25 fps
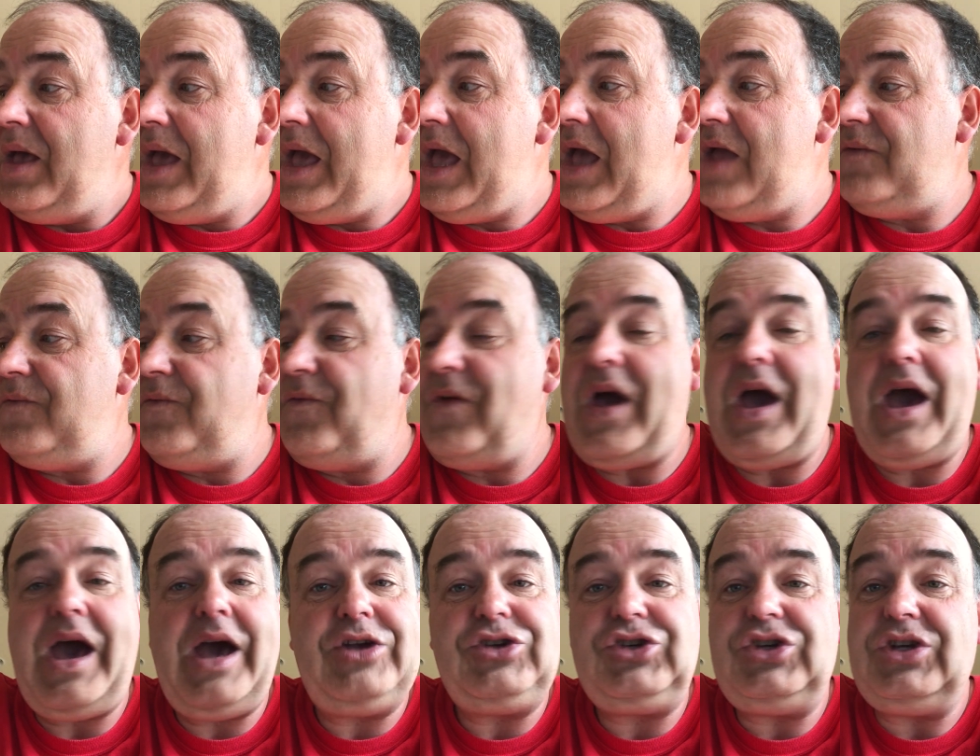And
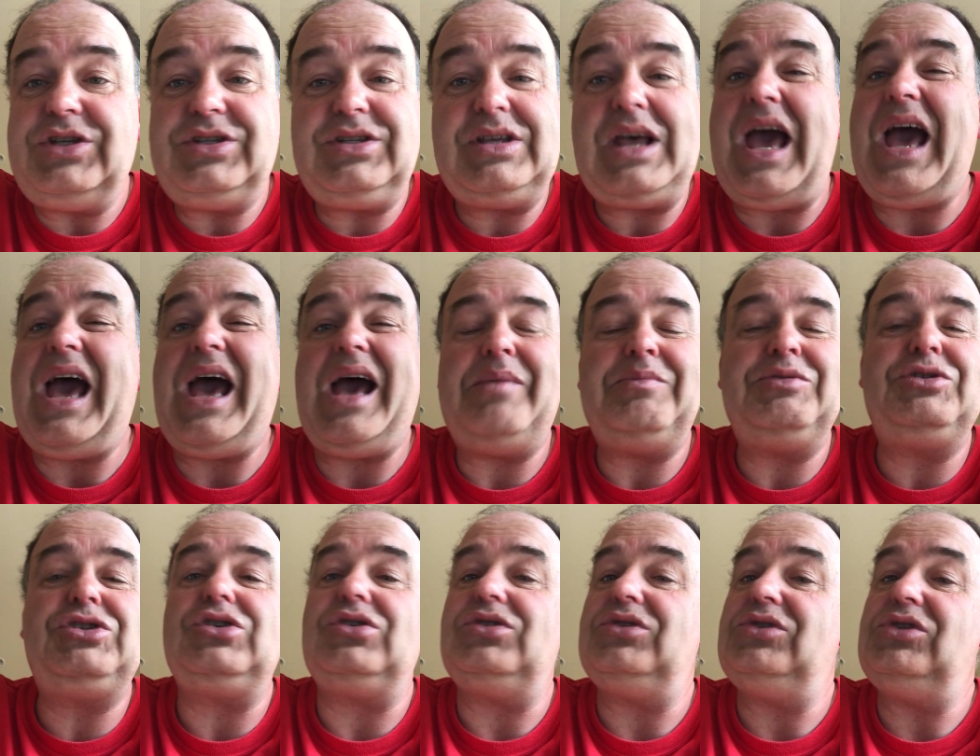fascists,
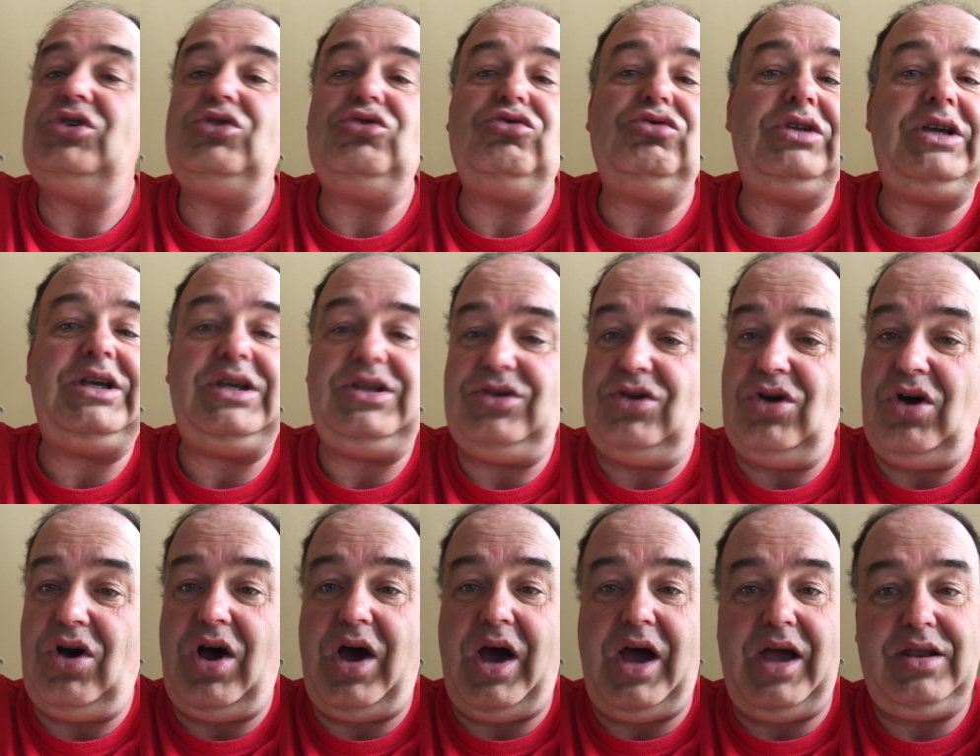absolutely
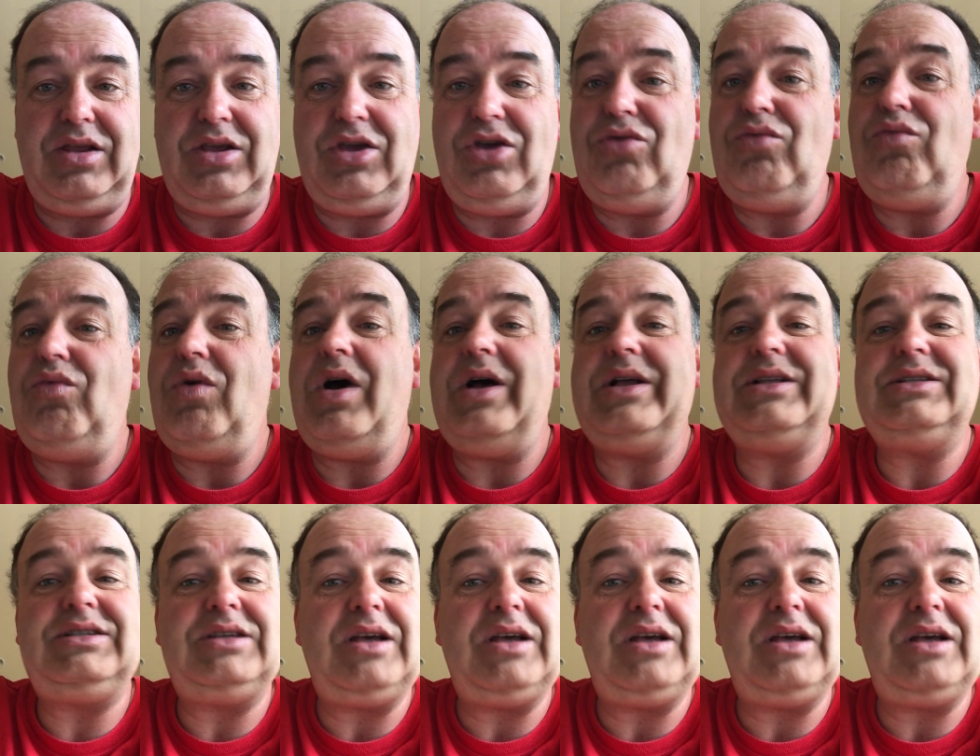not. You want